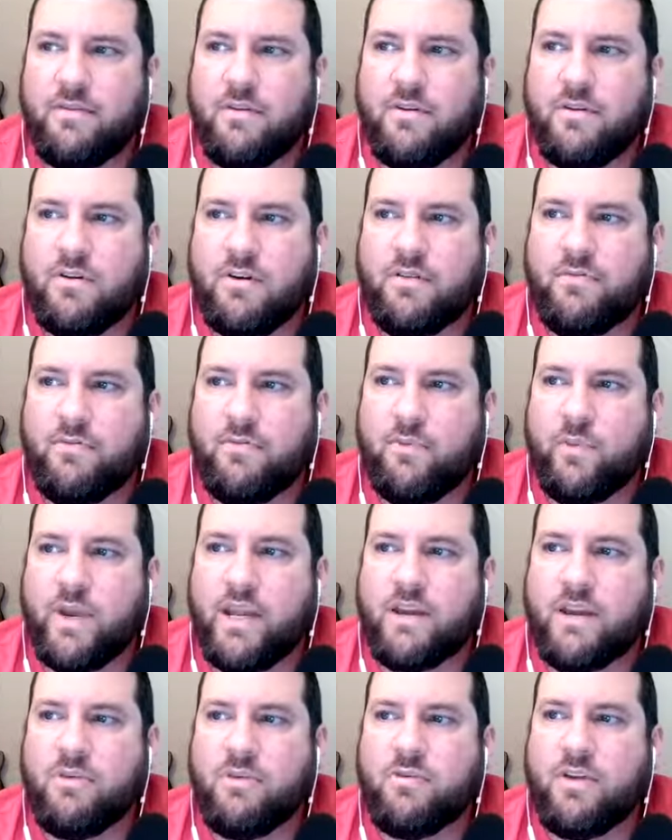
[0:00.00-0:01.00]
if we
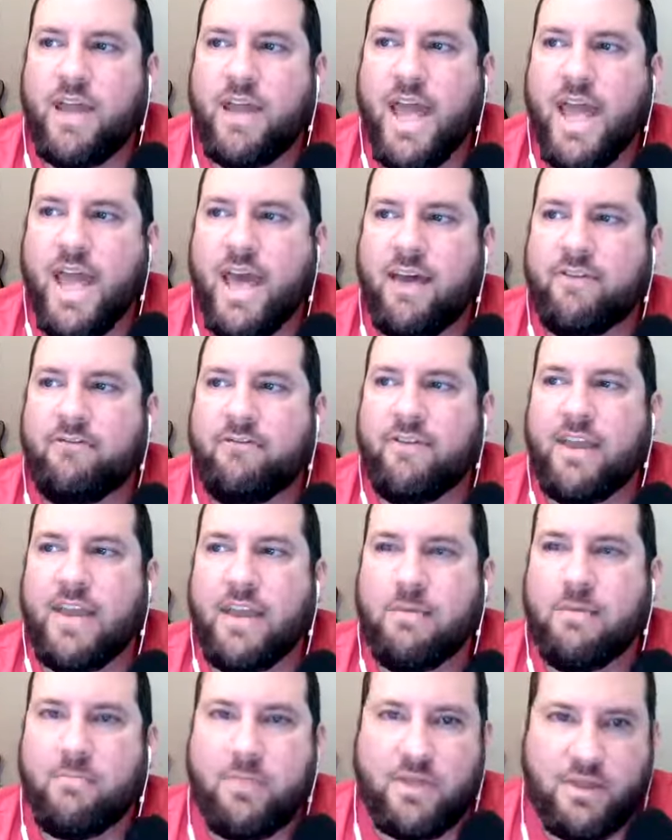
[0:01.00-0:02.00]
don't have
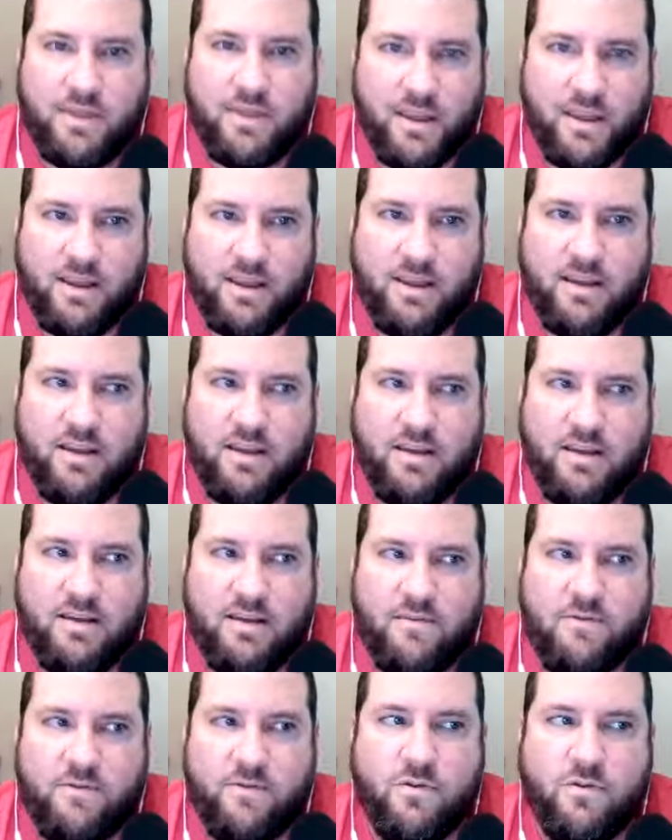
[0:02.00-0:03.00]
empathy
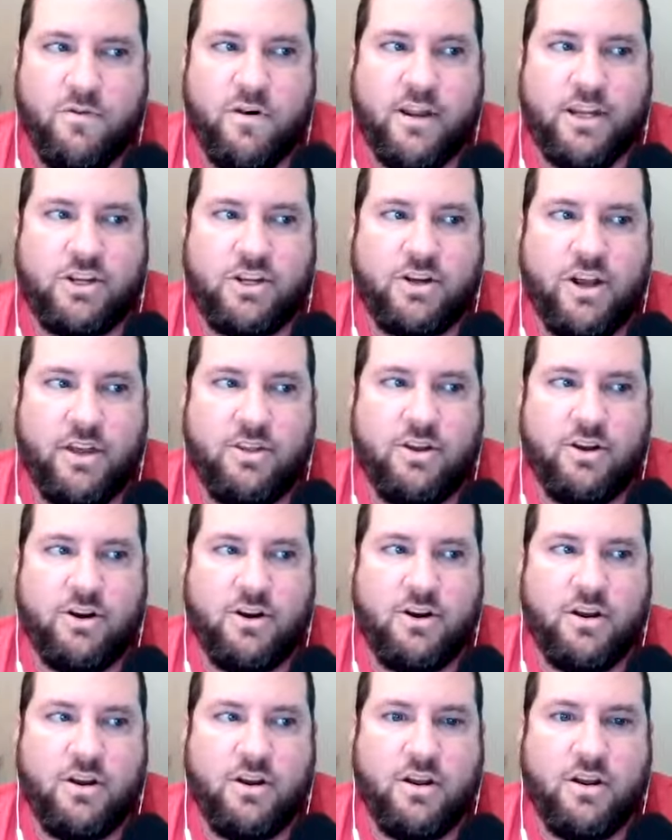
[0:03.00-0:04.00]
for each other,
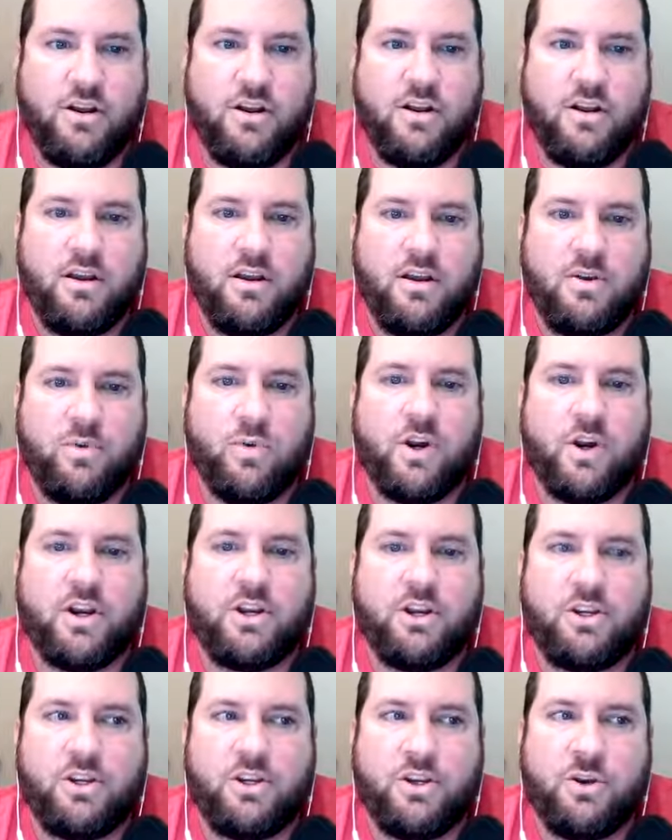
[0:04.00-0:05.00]
we're
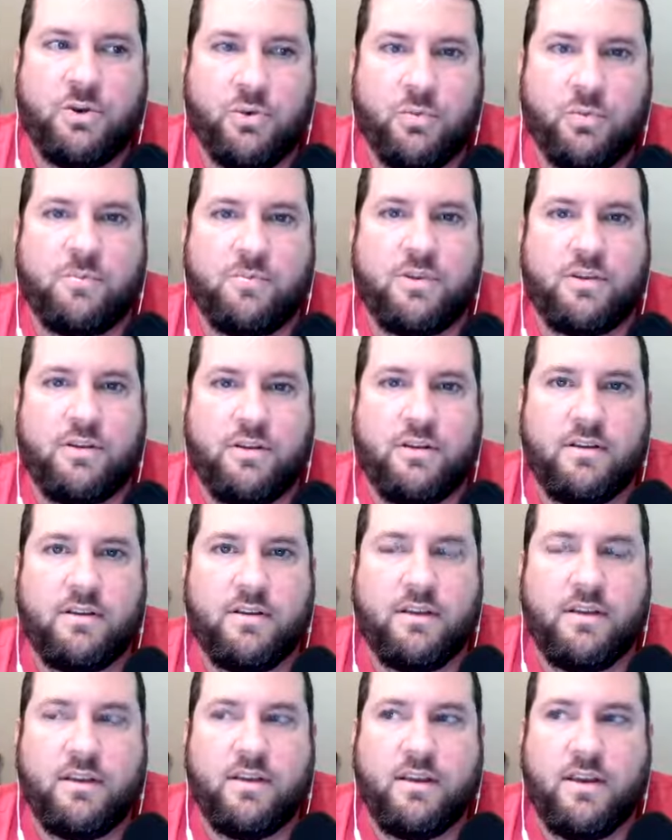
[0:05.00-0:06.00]
doomed.
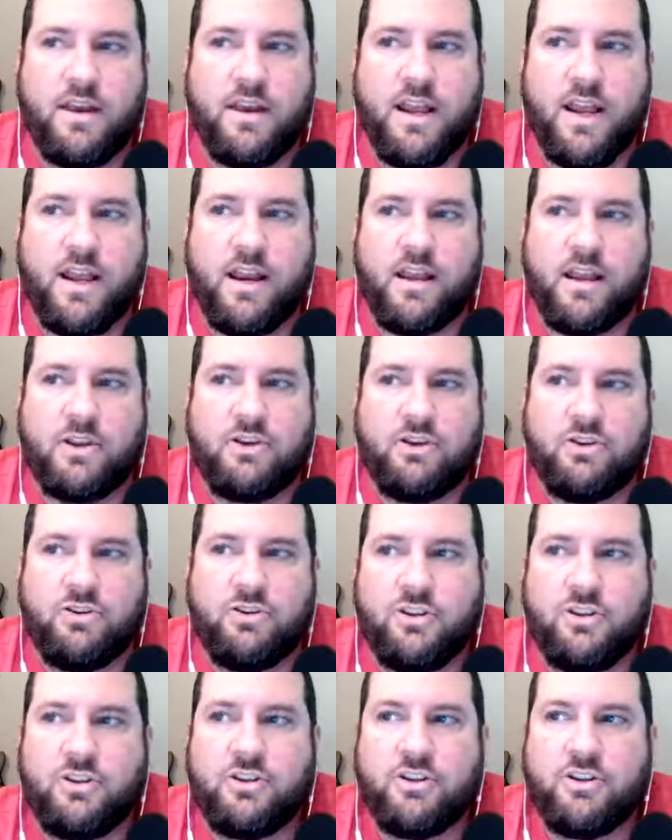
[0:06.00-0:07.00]
And it
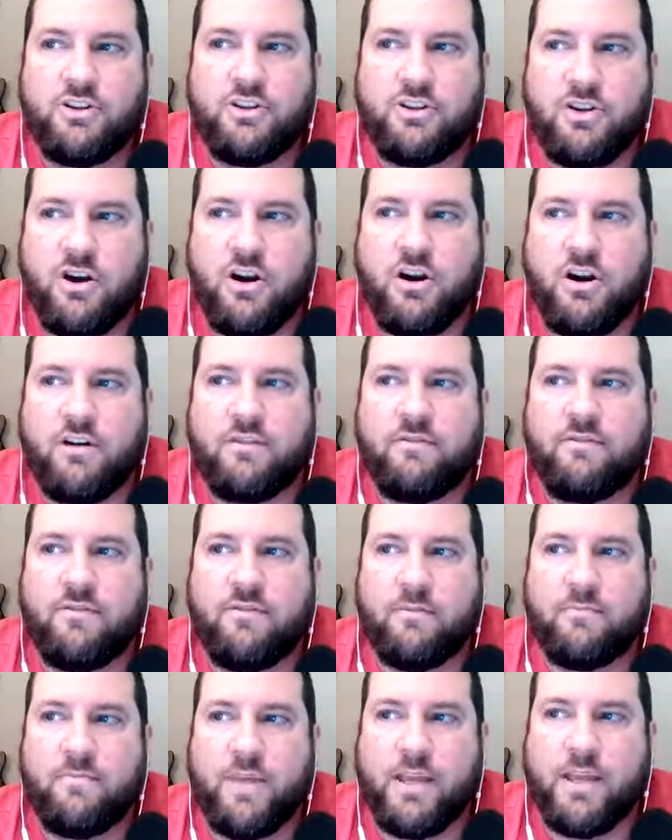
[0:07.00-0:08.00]
should start from
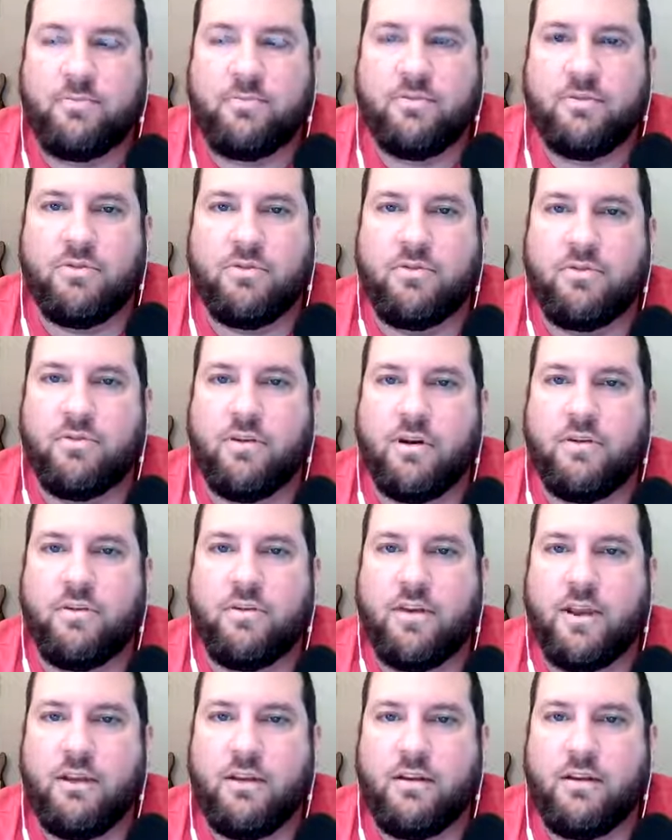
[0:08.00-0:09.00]
people who are
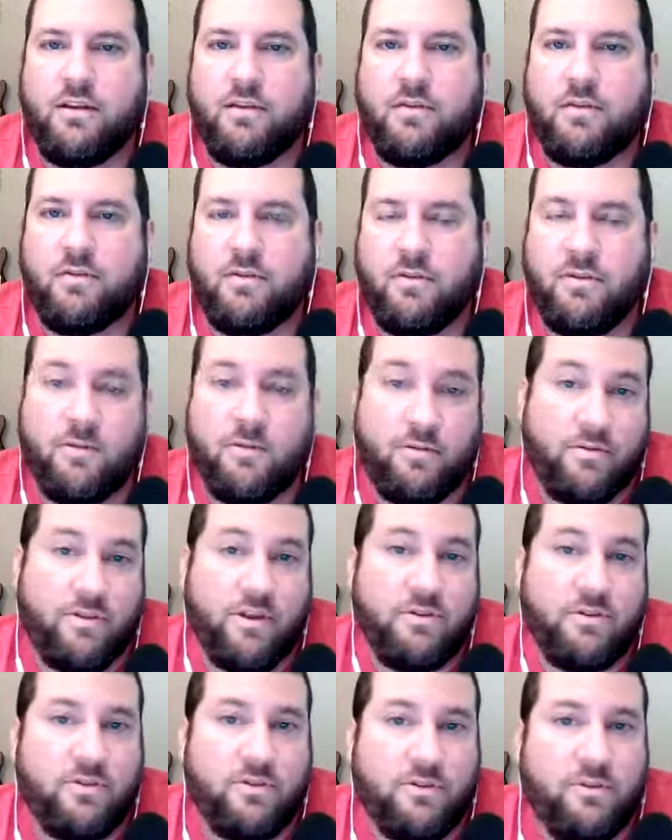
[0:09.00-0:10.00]

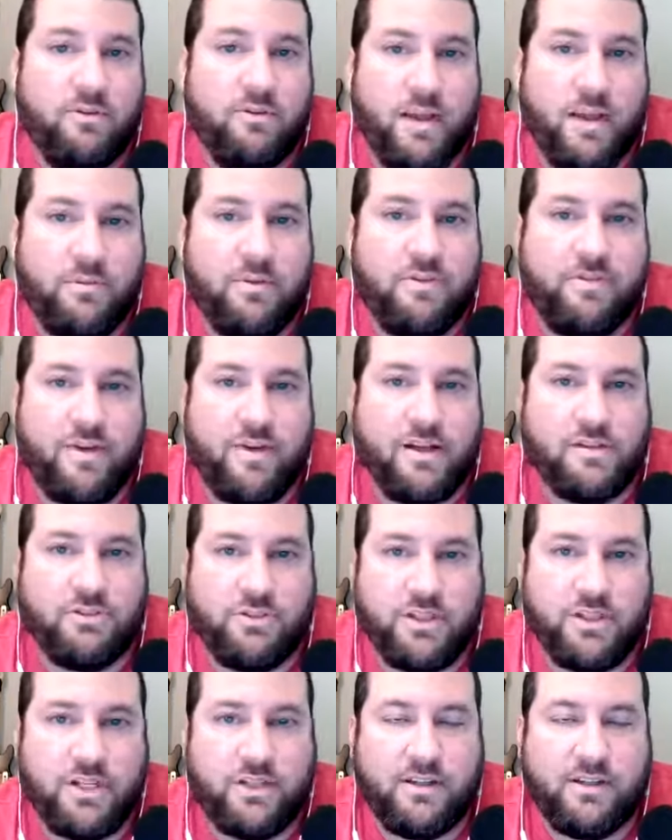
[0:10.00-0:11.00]
those who claim to follow
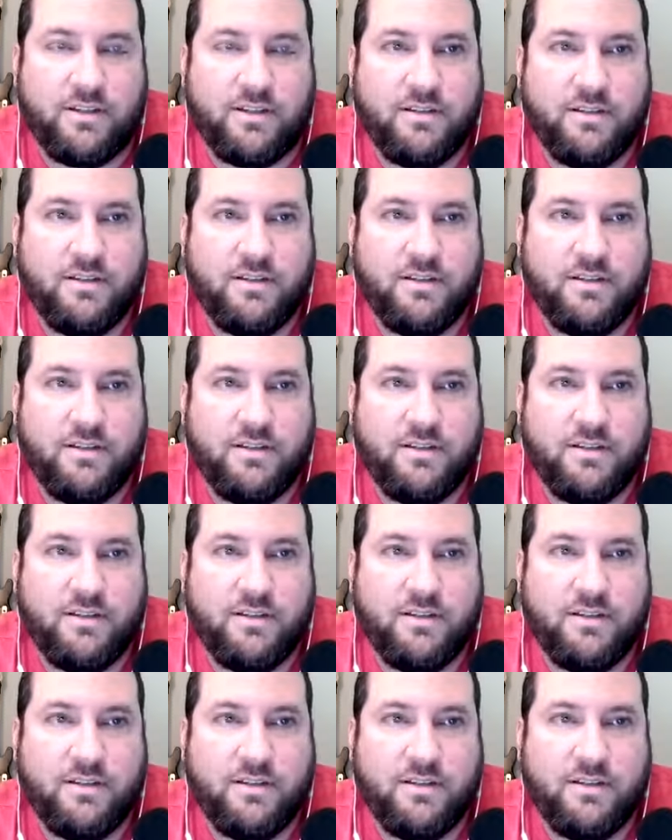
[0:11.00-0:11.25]
Jesus.